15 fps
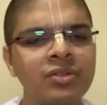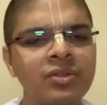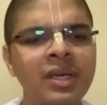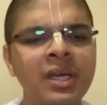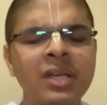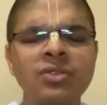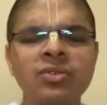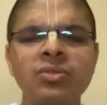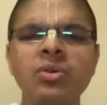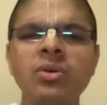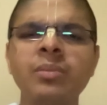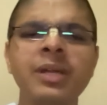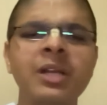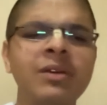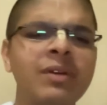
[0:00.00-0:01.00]
So he has
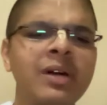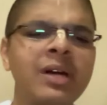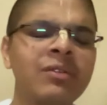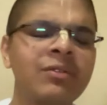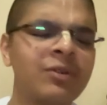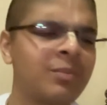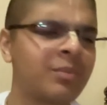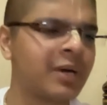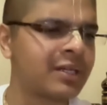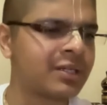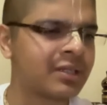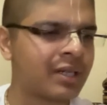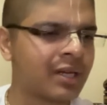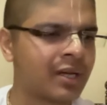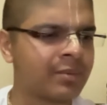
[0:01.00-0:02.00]
so many wonderful
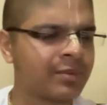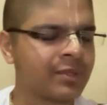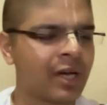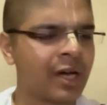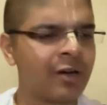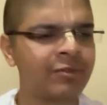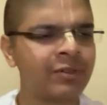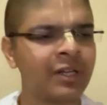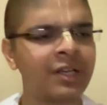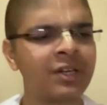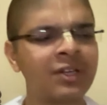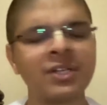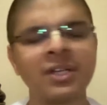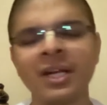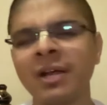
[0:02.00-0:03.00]
pastimes. After
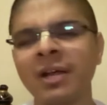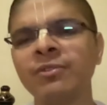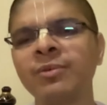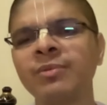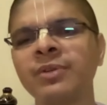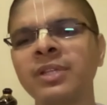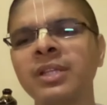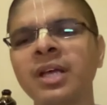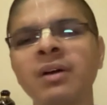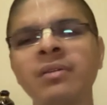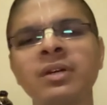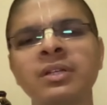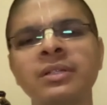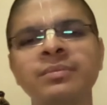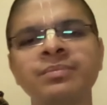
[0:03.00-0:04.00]
Krishna left
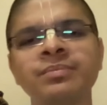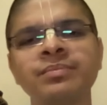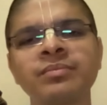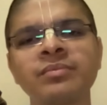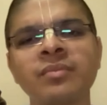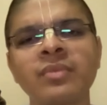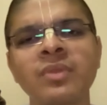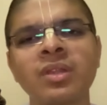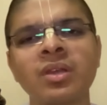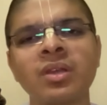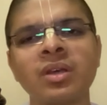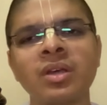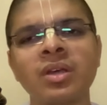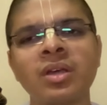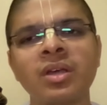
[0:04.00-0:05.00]
Vrindavan,
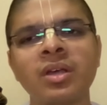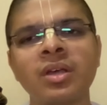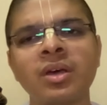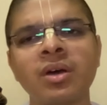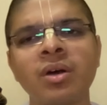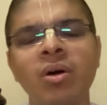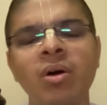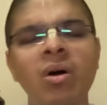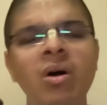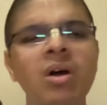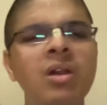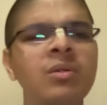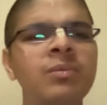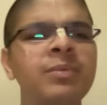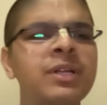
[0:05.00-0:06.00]

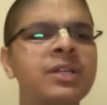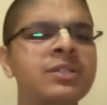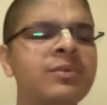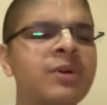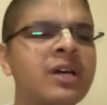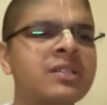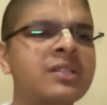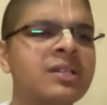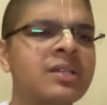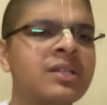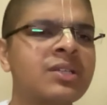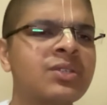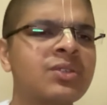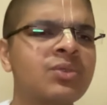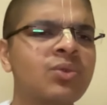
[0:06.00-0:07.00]
all
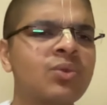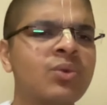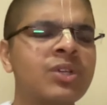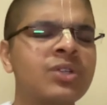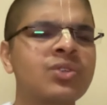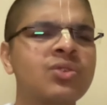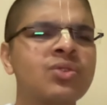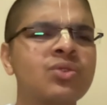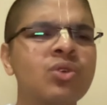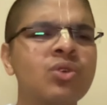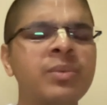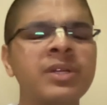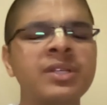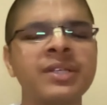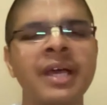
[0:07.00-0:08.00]
Brajvasis were so
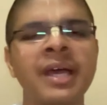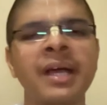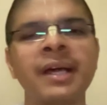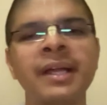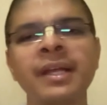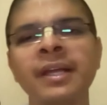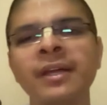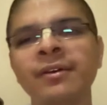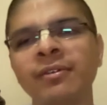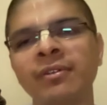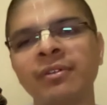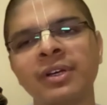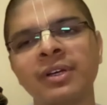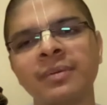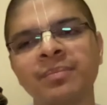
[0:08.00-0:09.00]
much
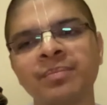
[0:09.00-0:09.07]
aggrieved.